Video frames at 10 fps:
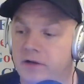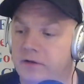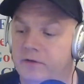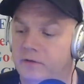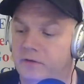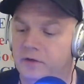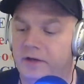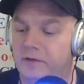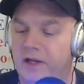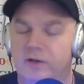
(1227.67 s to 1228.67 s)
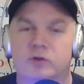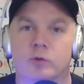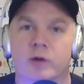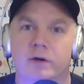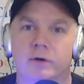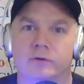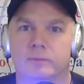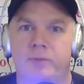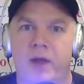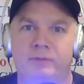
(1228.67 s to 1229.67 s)
it's like Doritos
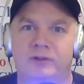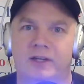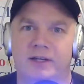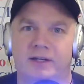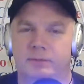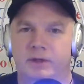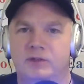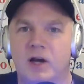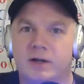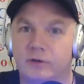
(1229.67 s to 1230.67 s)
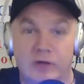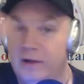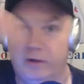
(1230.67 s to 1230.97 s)
and Pepsi and McDonald's.